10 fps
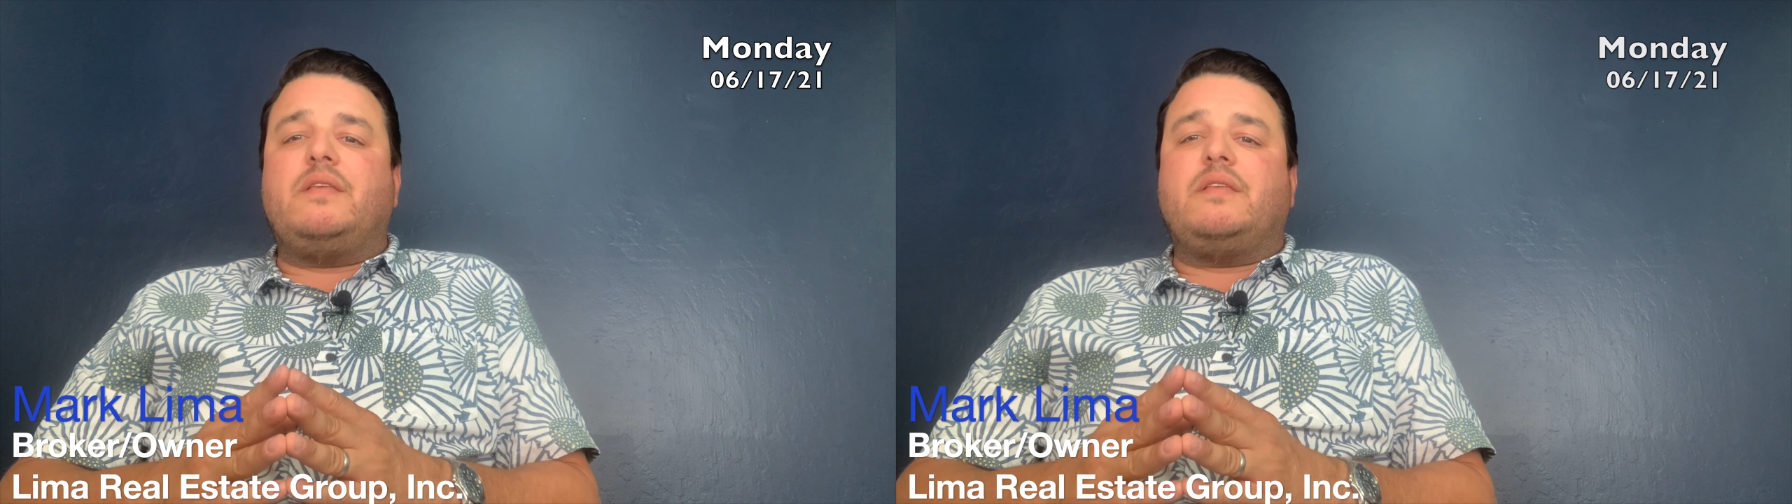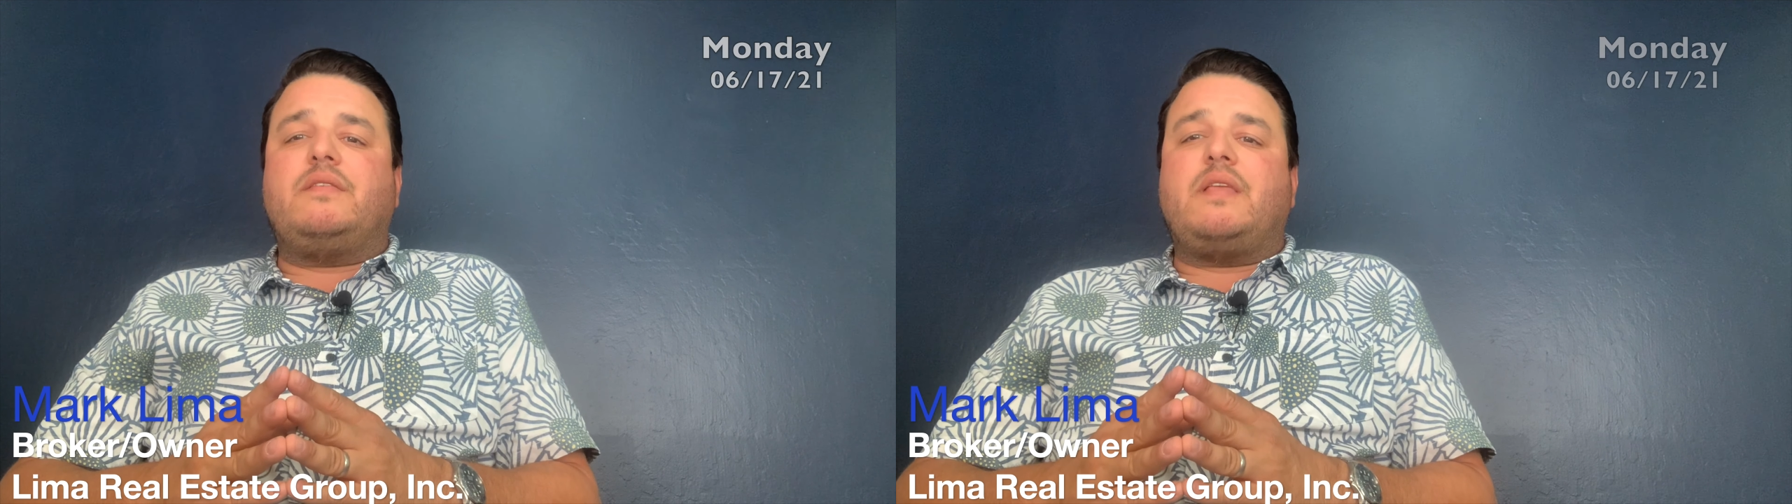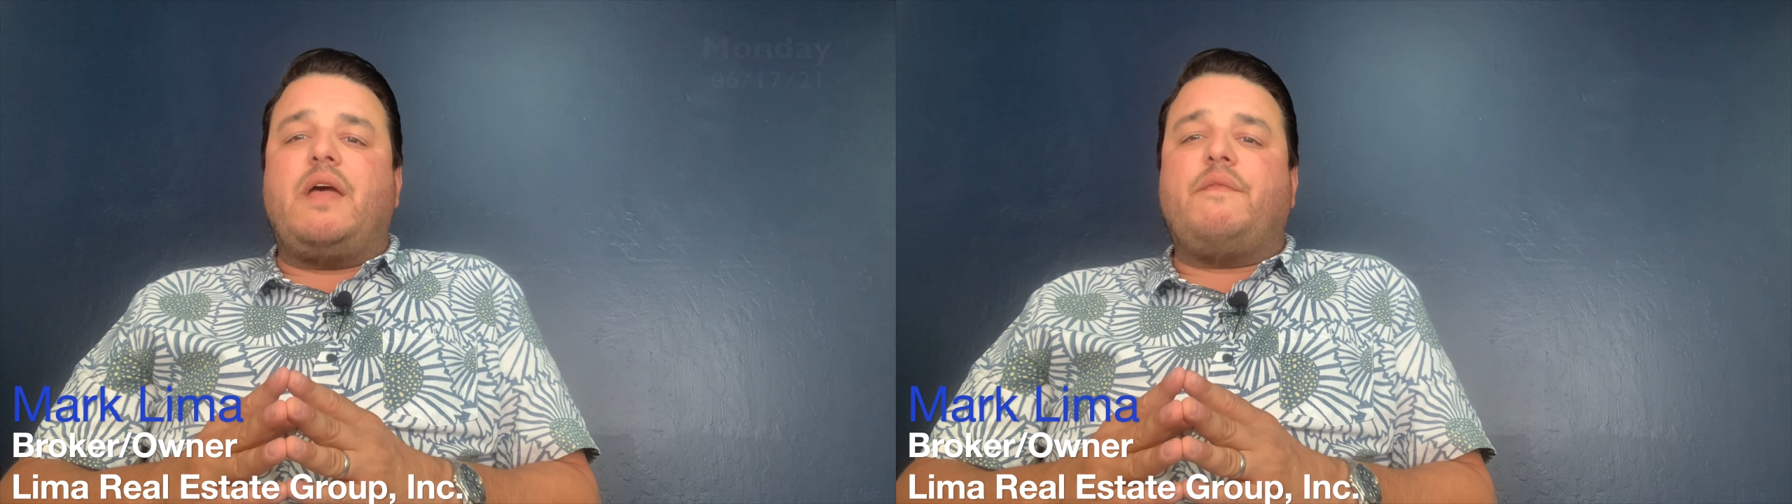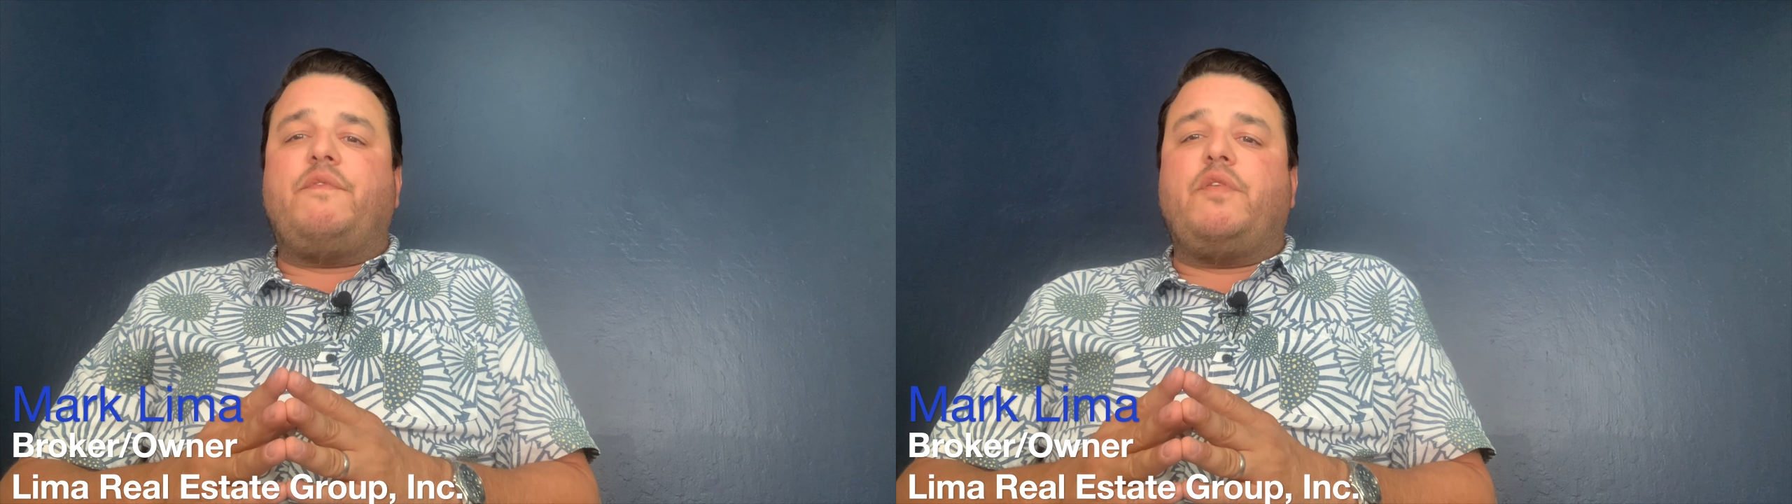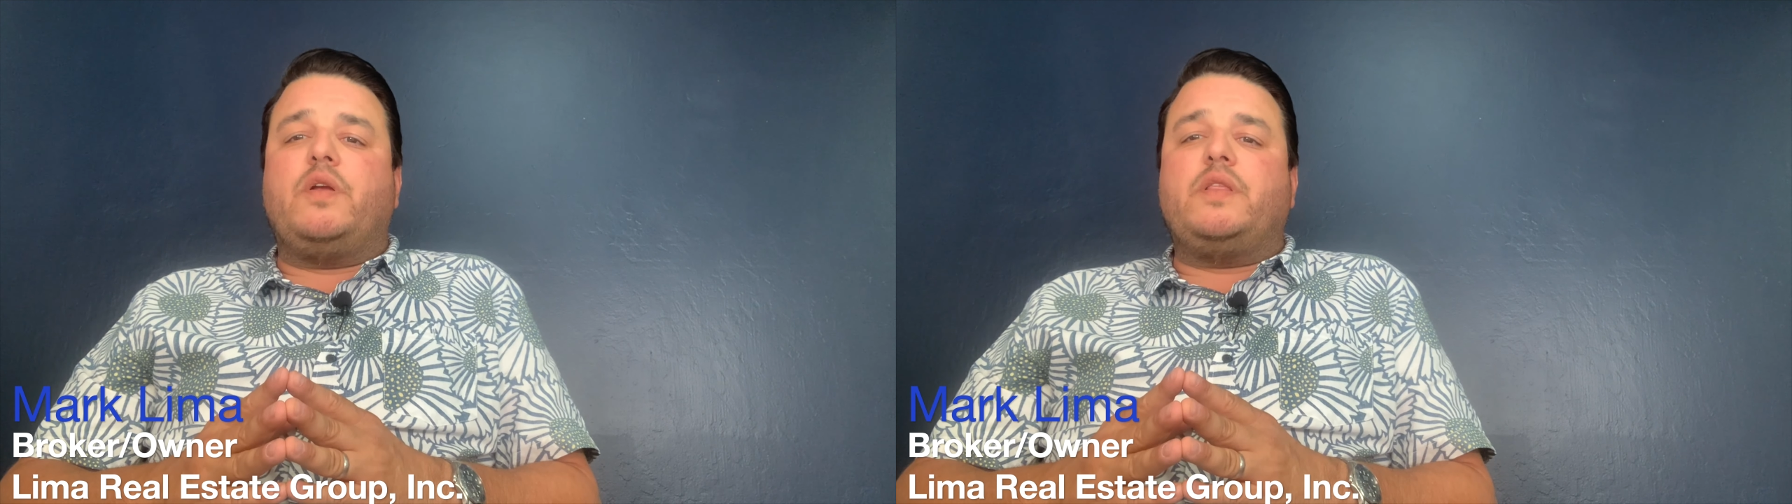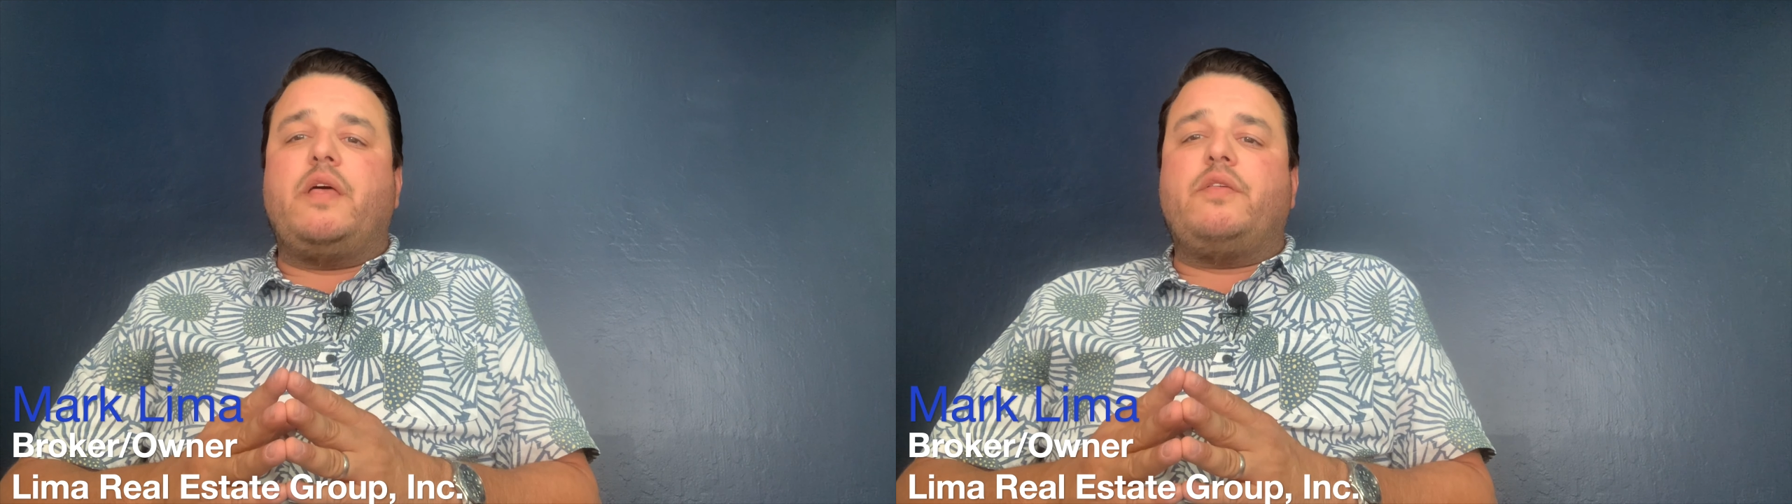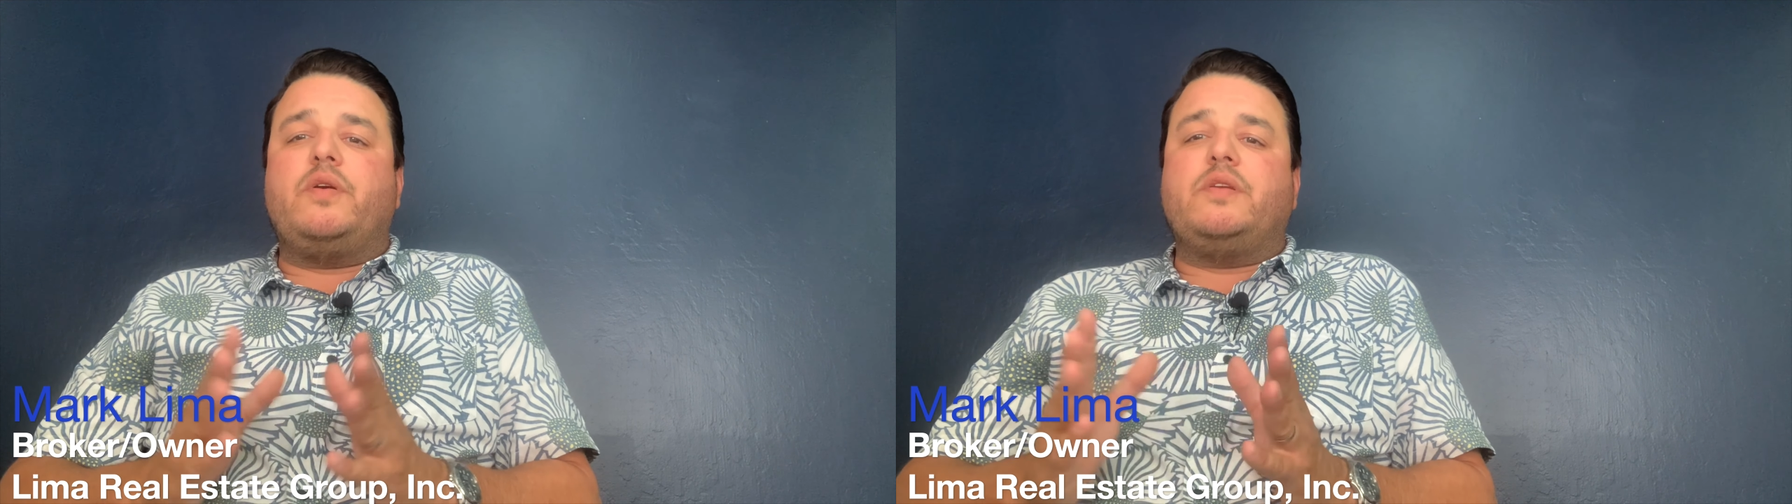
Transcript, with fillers: it's time for another